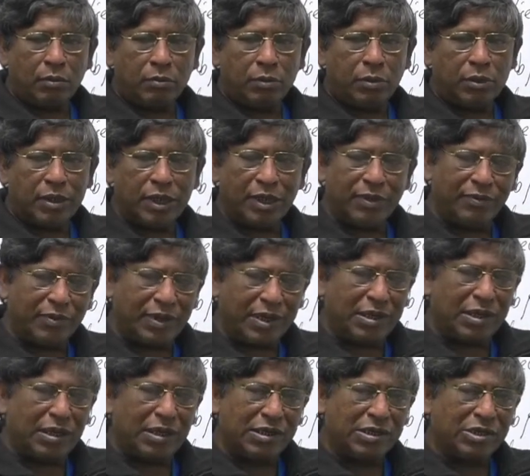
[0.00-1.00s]
given
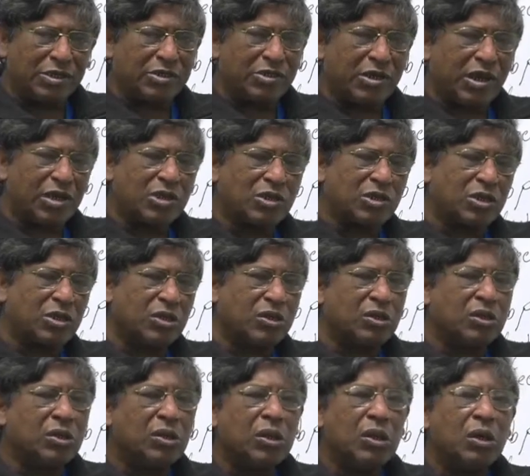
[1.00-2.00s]
instruction
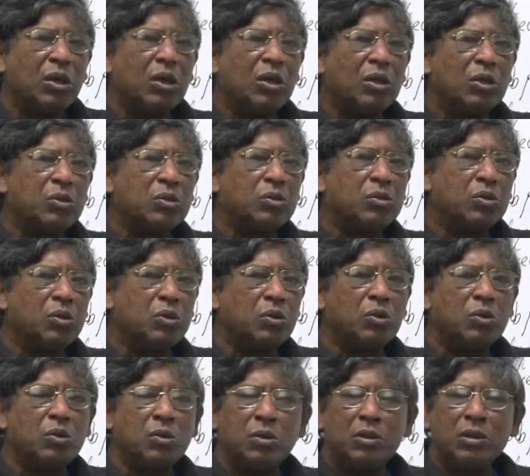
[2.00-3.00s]
to
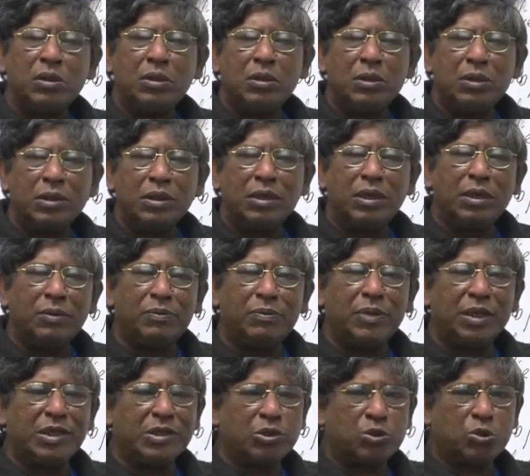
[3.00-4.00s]
keep
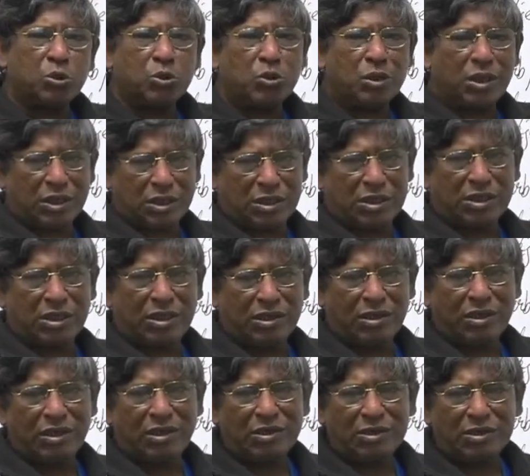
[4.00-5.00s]
the students
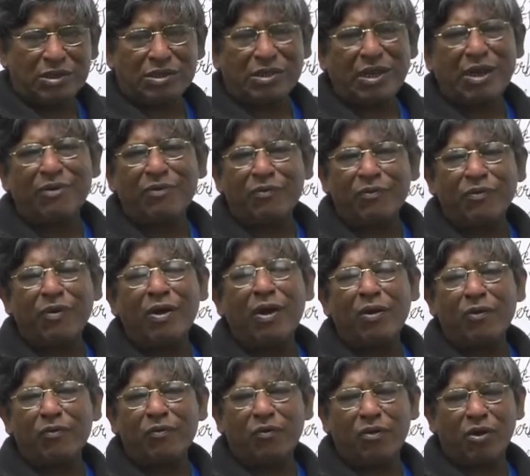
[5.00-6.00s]
safe
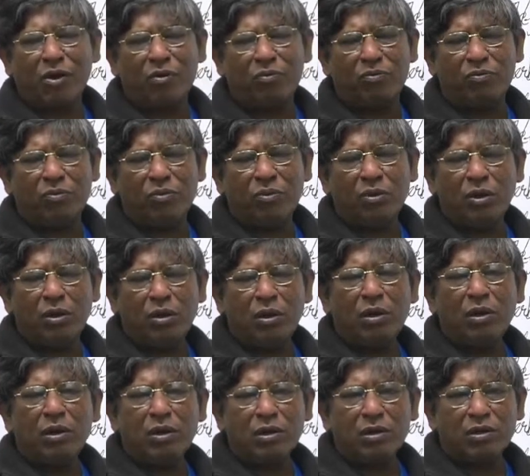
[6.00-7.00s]
from
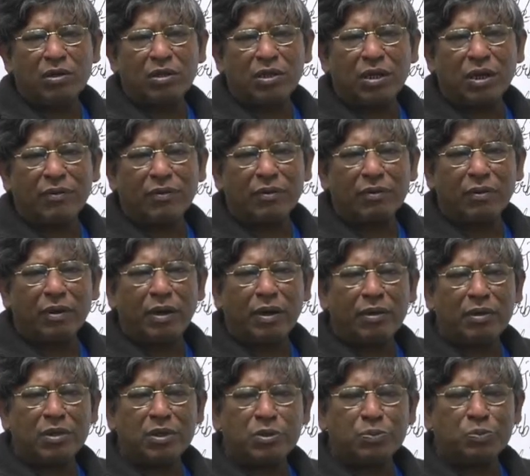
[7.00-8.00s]
the
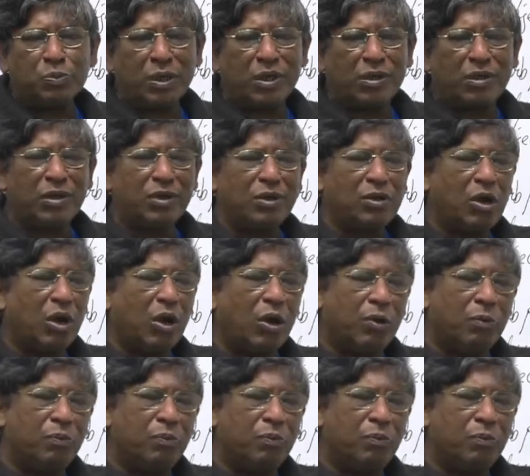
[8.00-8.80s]
spreading of